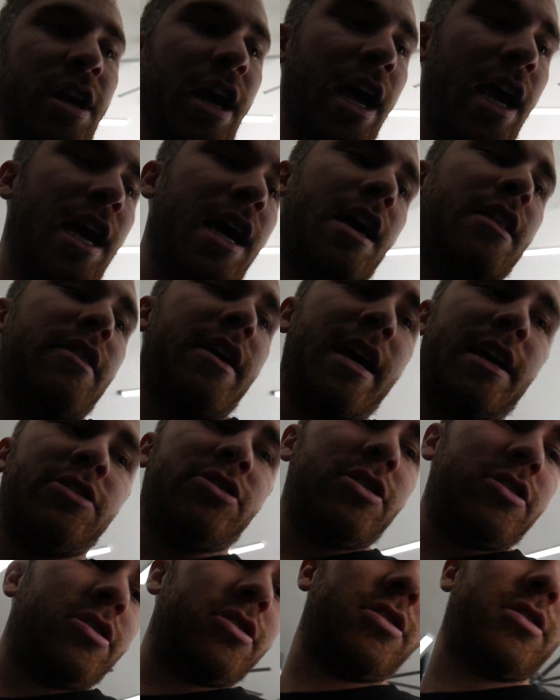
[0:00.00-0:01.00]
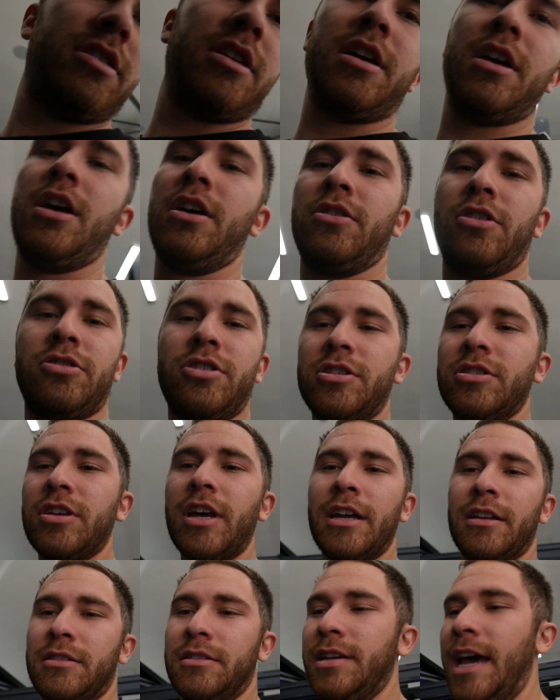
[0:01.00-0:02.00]
and they're just
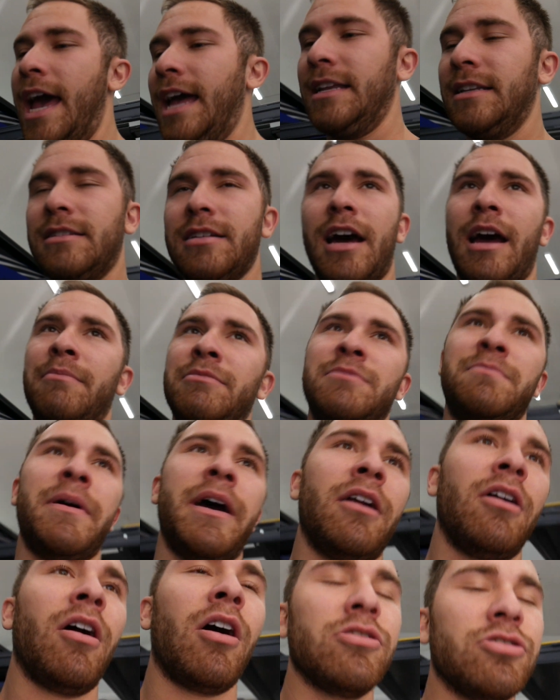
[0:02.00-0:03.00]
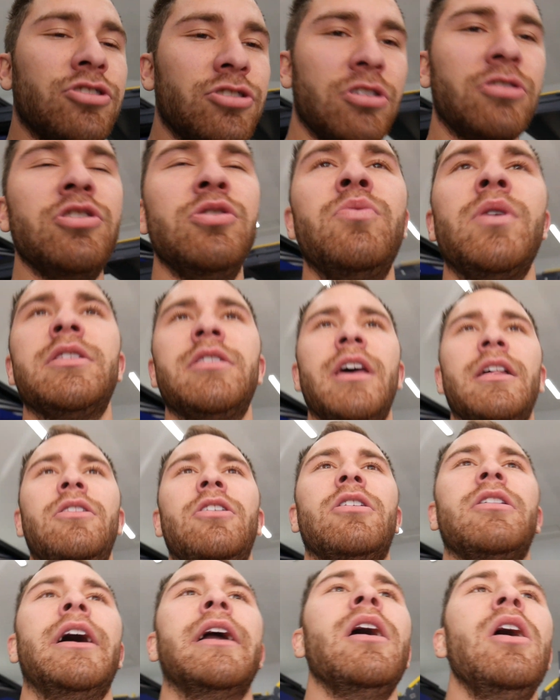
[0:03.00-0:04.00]
like 10 times better. I'll show you what they
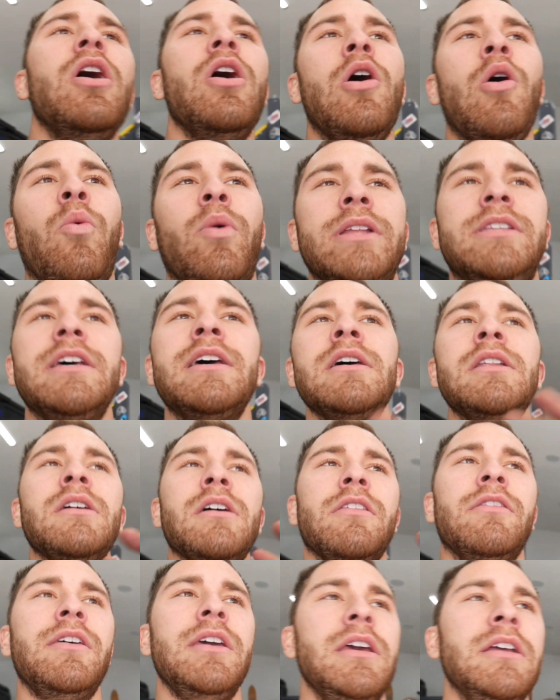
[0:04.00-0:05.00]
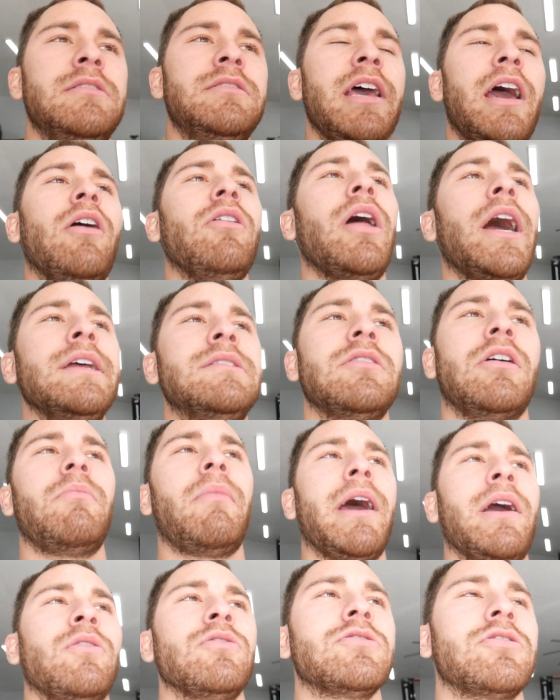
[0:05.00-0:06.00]
look like. We did the tail lights on
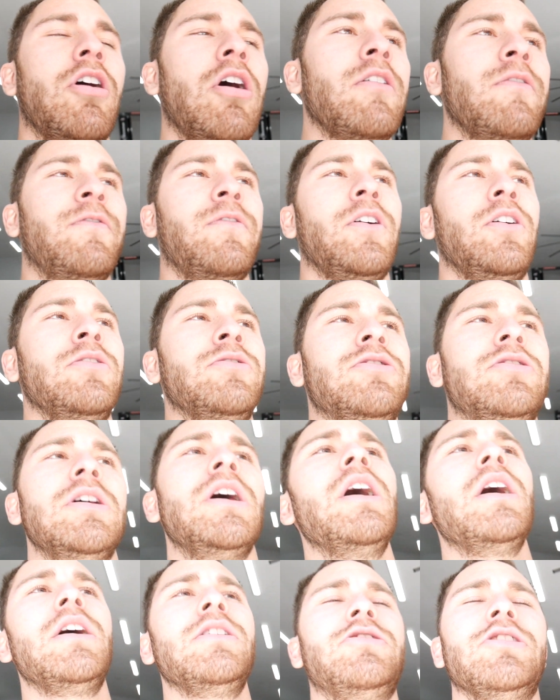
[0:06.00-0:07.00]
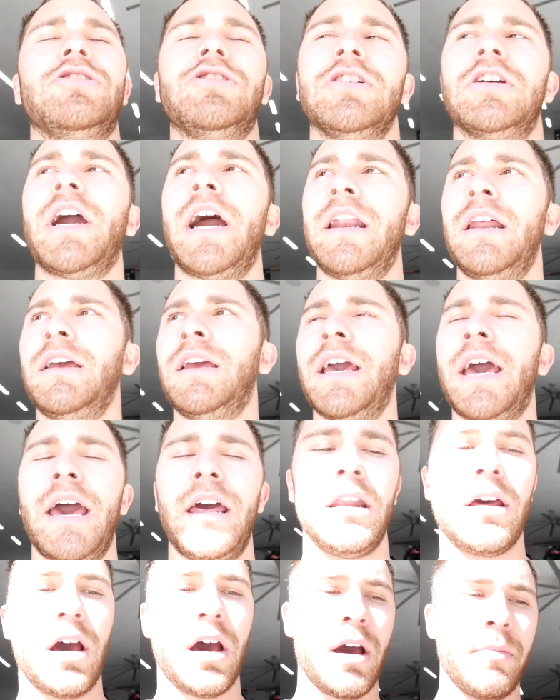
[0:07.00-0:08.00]
Michael's car first, just to kind of
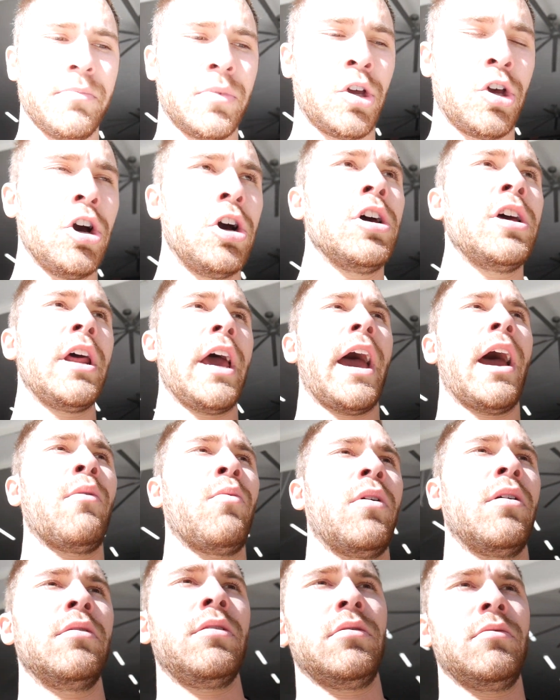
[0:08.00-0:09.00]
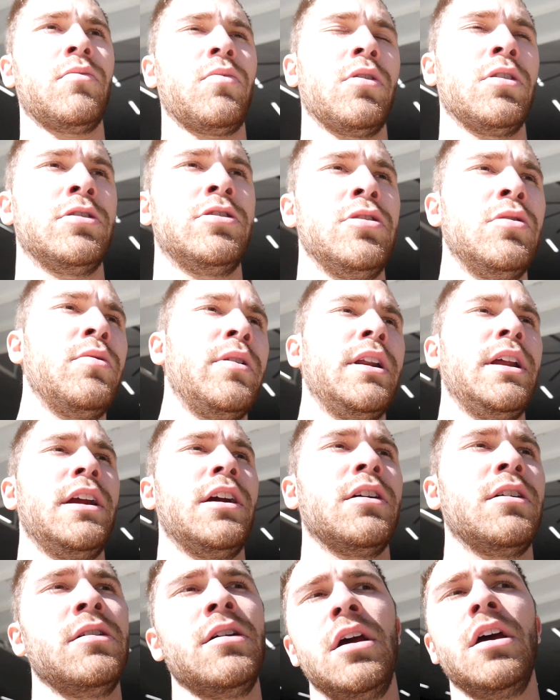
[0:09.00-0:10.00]
get good at what we're doing
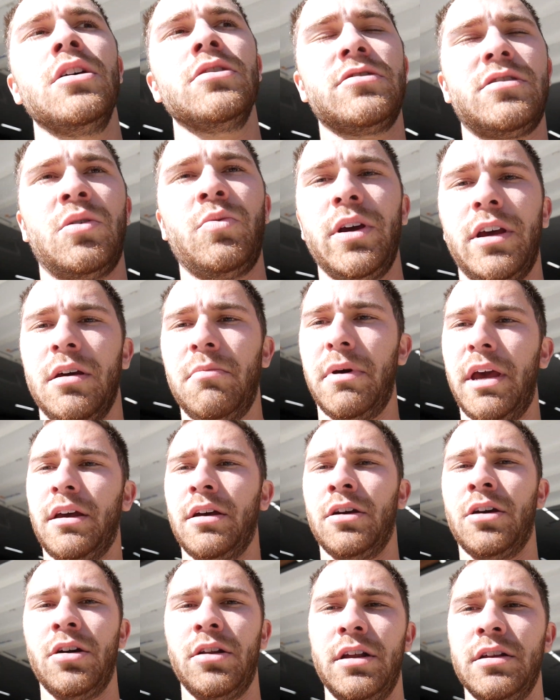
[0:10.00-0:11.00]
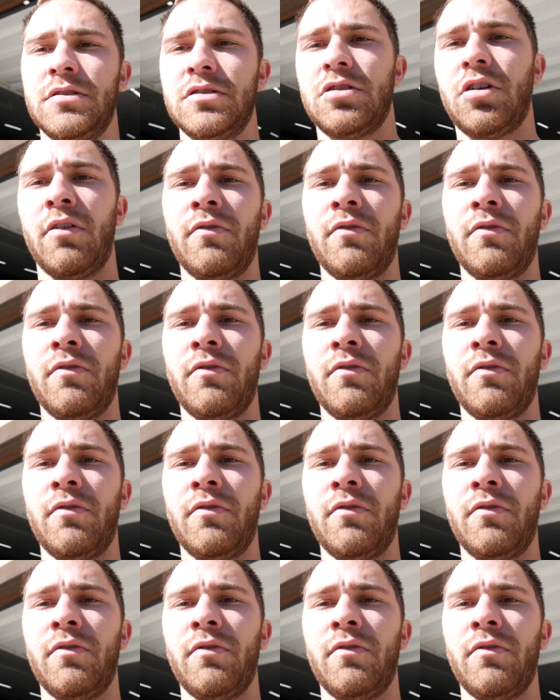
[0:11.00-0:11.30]
here, so we can make a good install